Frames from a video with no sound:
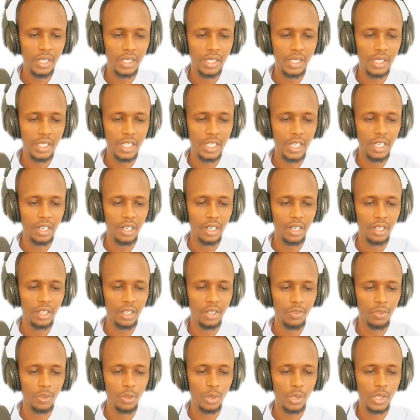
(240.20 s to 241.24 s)
sell.
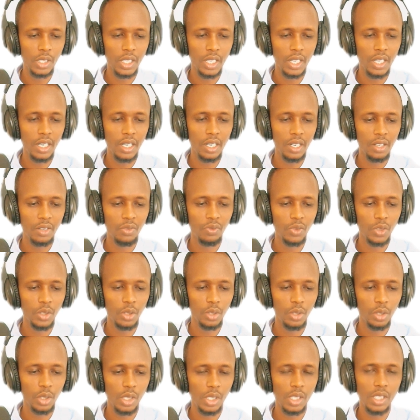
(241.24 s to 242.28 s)
If you sell
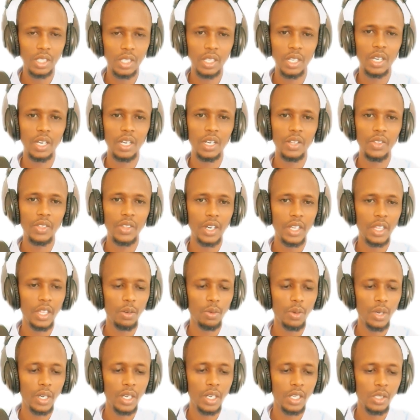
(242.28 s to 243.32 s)
inventories, the other
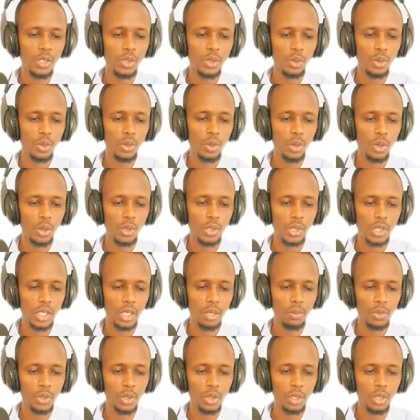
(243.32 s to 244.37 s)
one is through
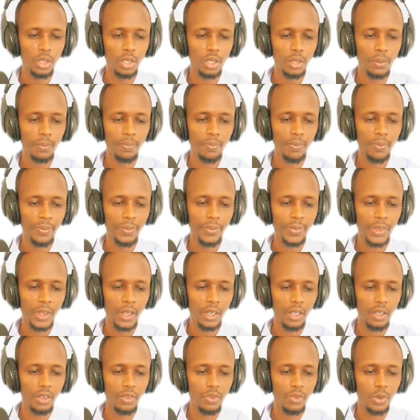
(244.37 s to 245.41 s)
consumption.
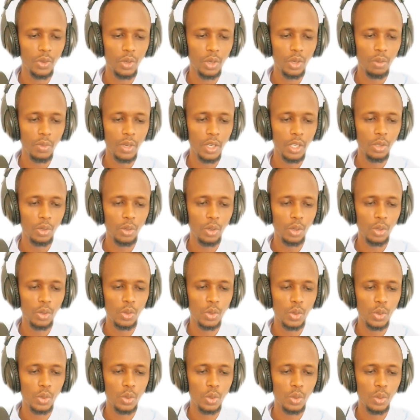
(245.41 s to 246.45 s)
If you normally
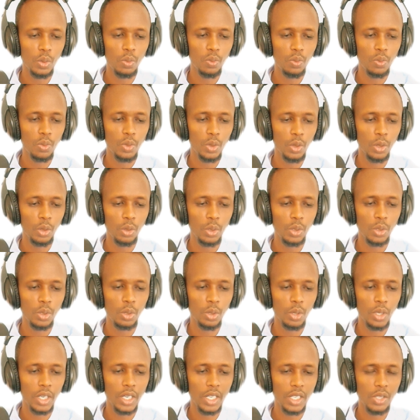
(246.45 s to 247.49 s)
consume those
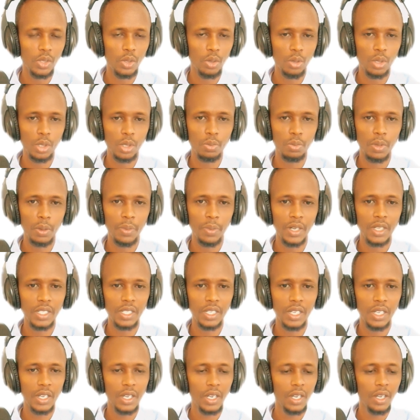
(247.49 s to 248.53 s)
toners, those papers.
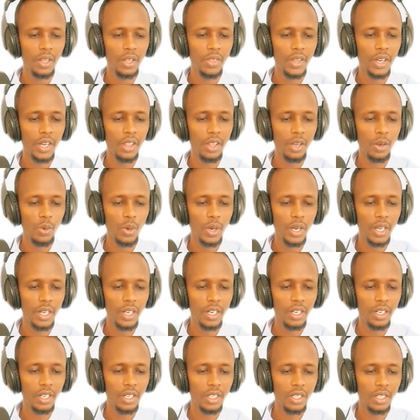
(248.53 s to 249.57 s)
The other
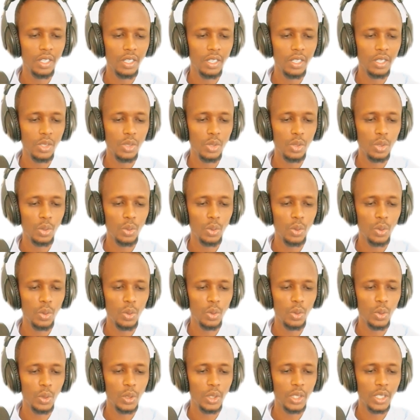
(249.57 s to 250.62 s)
one is
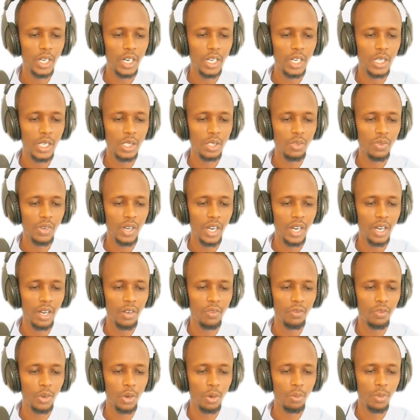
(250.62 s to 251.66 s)
through transfer
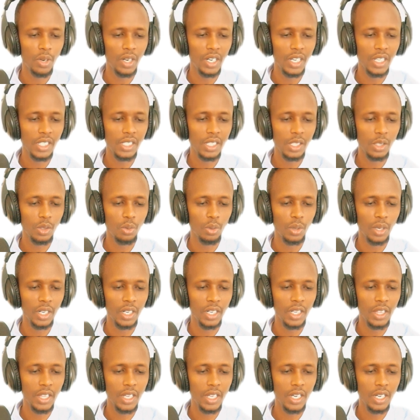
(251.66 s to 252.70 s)
from one asset to
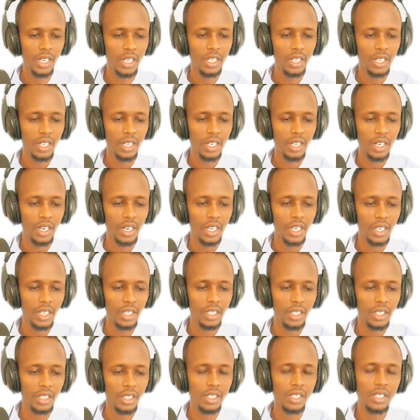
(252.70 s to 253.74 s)
another, like
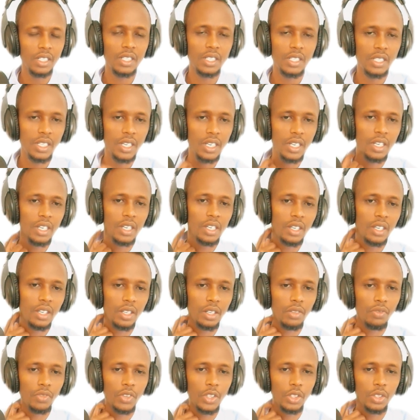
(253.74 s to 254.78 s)
it is
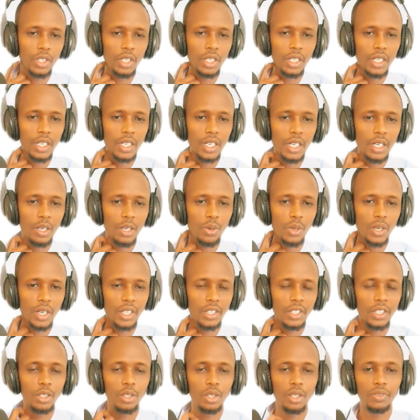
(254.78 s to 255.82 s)
inventory now, and
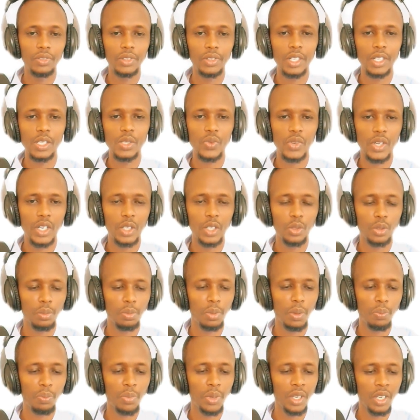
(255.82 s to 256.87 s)
then you have transferred to
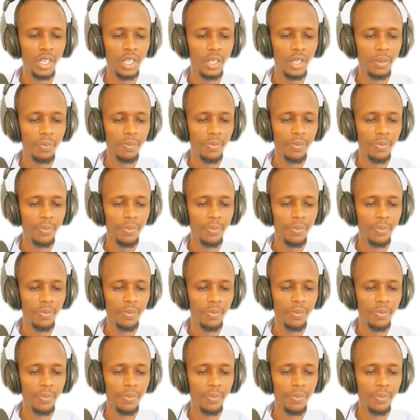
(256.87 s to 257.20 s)
PPE